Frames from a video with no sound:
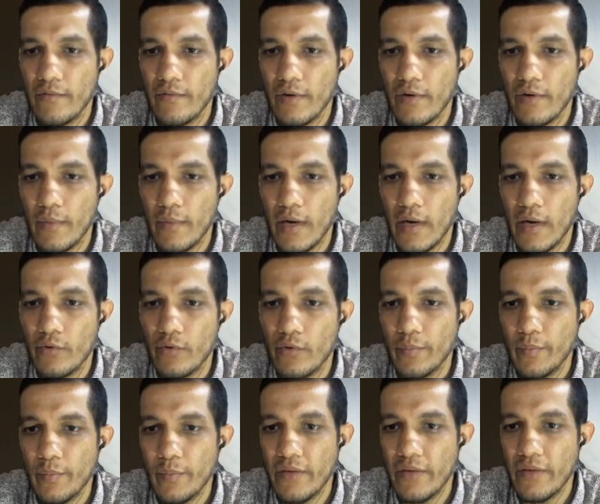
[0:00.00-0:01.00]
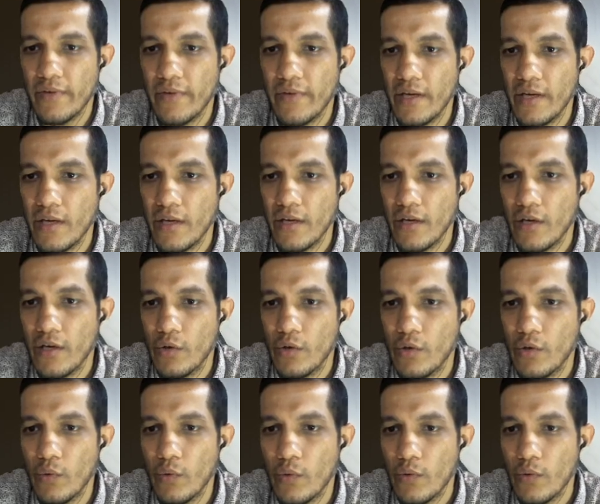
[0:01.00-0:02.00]
from outer periphery
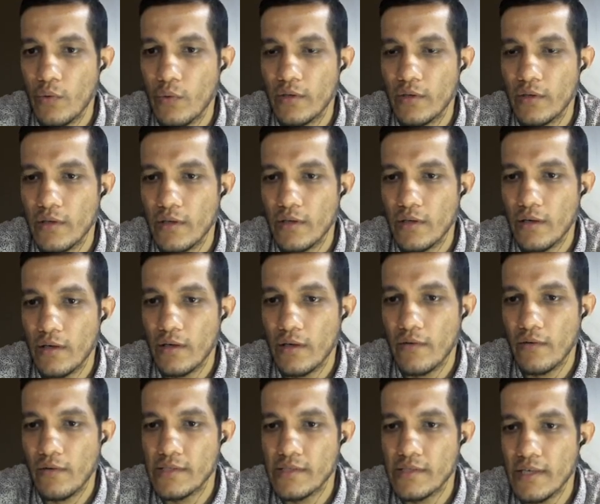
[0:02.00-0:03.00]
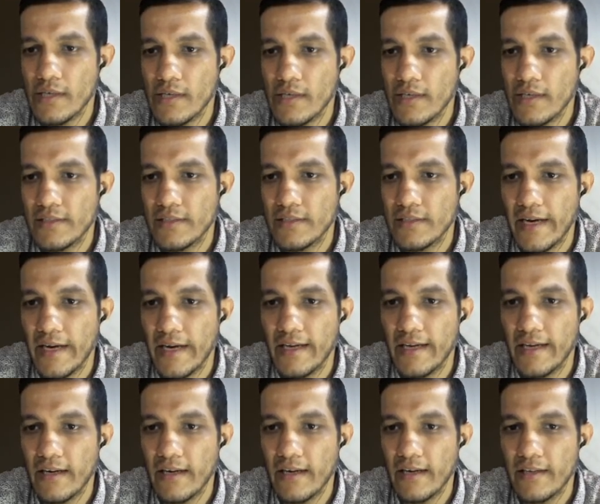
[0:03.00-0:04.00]
to towards the
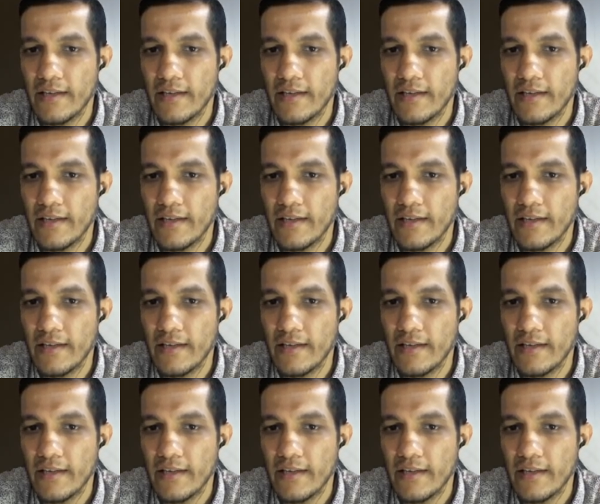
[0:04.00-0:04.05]
center.